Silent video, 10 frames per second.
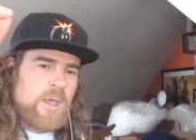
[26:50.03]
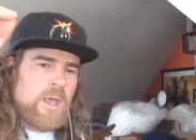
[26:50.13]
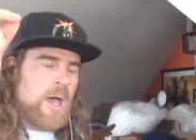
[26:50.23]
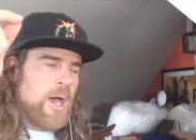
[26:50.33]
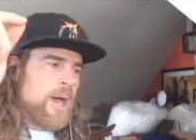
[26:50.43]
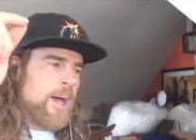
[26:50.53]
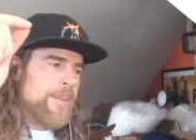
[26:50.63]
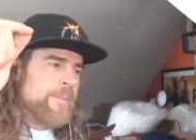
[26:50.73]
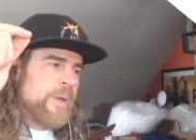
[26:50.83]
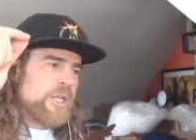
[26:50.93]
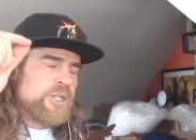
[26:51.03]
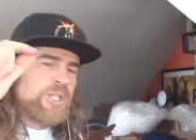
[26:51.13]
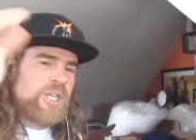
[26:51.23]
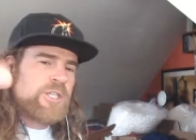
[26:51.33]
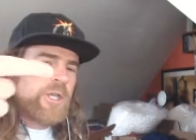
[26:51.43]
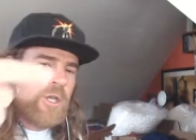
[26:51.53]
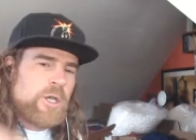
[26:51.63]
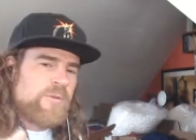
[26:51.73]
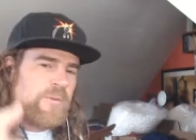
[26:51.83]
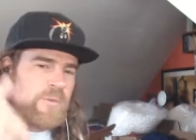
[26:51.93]
um, but she is a
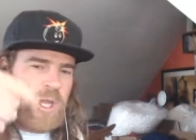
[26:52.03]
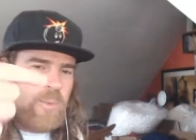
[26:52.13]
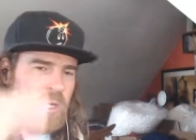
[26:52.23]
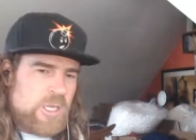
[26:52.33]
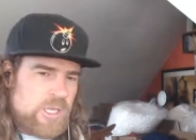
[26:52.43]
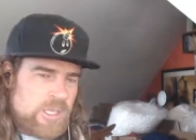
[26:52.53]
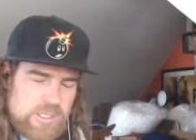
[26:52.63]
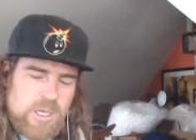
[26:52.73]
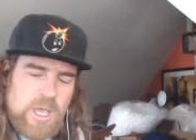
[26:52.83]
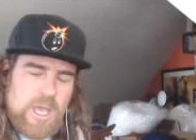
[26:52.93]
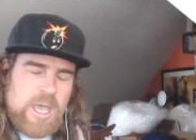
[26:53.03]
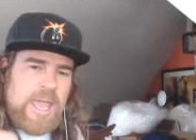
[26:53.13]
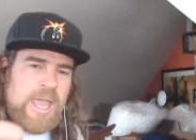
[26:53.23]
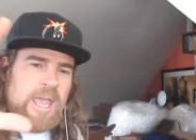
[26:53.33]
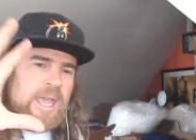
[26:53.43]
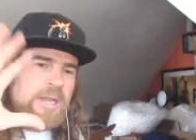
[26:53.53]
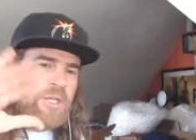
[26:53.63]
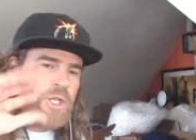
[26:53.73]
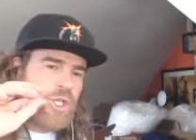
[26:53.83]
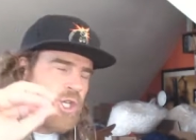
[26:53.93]
cook from Chez Panisse, and
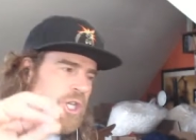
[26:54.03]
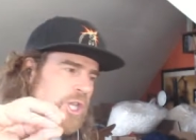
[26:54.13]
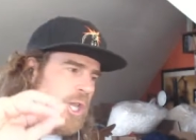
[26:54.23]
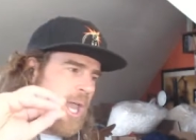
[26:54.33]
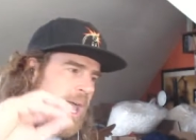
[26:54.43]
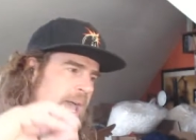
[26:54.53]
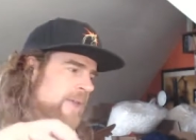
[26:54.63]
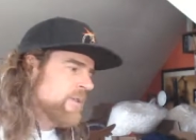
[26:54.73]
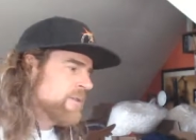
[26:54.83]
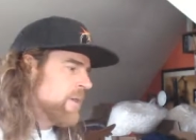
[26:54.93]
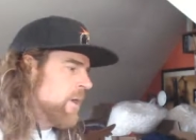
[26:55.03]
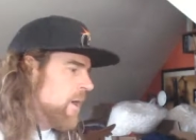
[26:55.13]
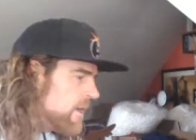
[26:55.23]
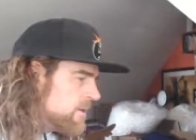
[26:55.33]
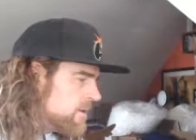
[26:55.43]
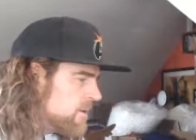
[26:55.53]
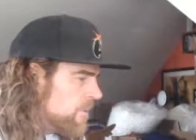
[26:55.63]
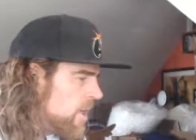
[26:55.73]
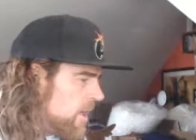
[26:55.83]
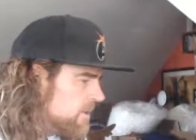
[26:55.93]
she had this awesome,
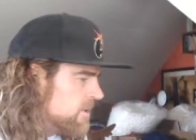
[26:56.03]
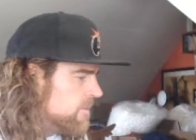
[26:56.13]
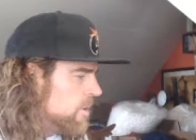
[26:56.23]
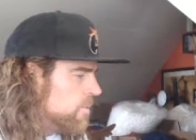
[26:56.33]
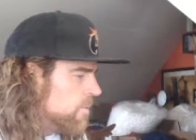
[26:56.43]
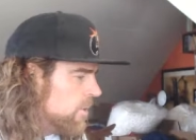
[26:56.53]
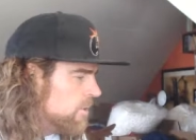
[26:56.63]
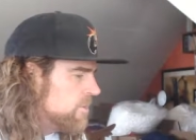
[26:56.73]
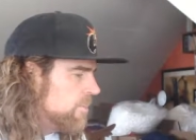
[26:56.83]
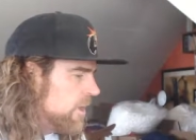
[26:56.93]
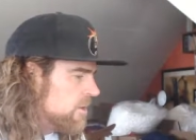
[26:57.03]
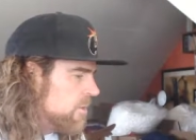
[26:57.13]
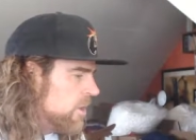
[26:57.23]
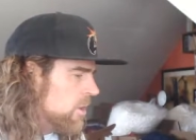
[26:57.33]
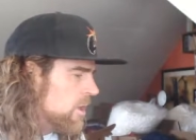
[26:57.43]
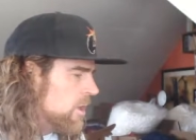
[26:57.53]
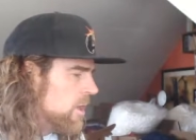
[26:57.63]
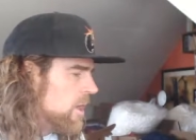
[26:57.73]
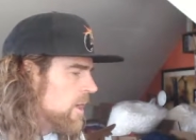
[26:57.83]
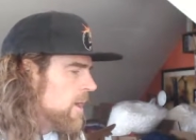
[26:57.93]
awesome roast buttermilk
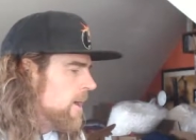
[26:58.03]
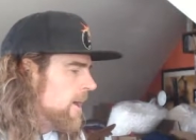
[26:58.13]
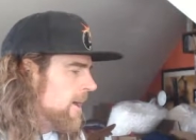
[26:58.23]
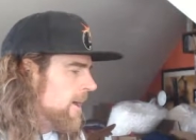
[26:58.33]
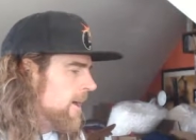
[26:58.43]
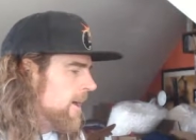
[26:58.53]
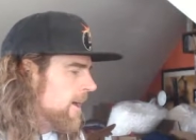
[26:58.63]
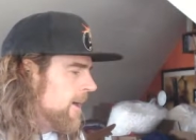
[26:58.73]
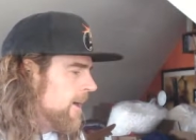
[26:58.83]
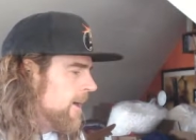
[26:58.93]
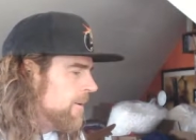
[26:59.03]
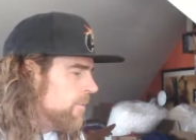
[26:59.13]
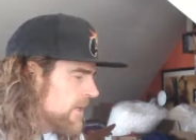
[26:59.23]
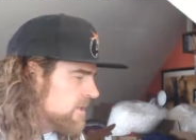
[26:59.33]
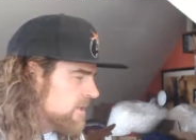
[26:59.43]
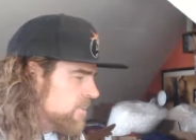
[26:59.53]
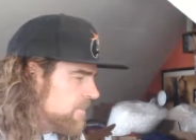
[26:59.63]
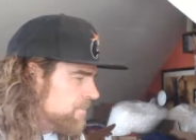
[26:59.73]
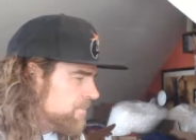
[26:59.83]
uh recipe,